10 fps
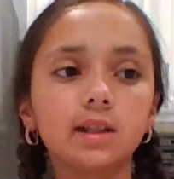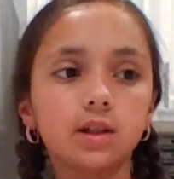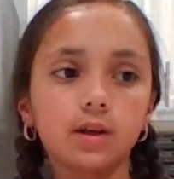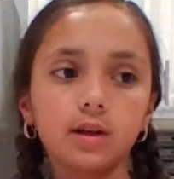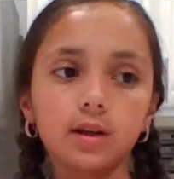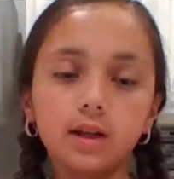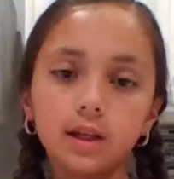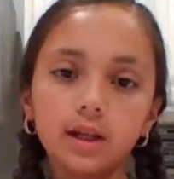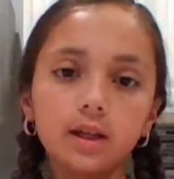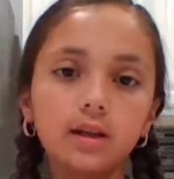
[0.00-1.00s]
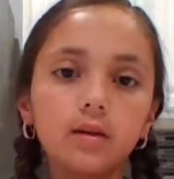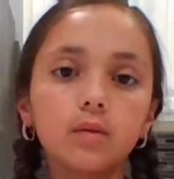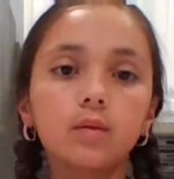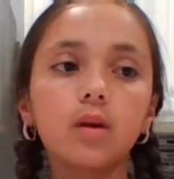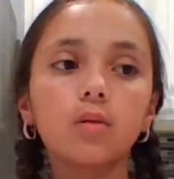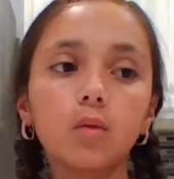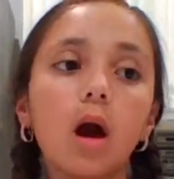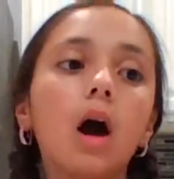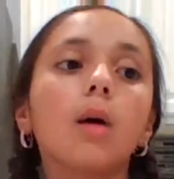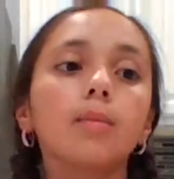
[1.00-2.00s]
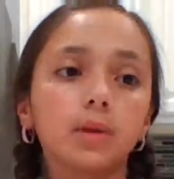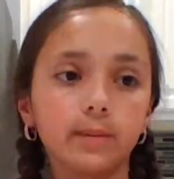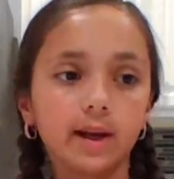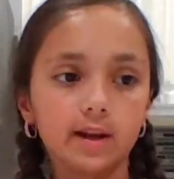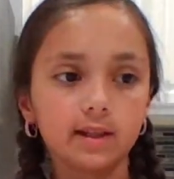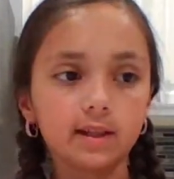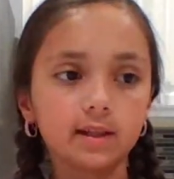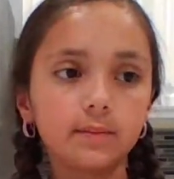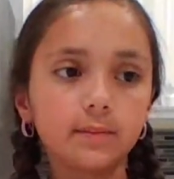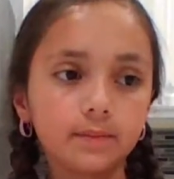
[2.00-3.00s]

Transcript: and you're going to need raw blueberries.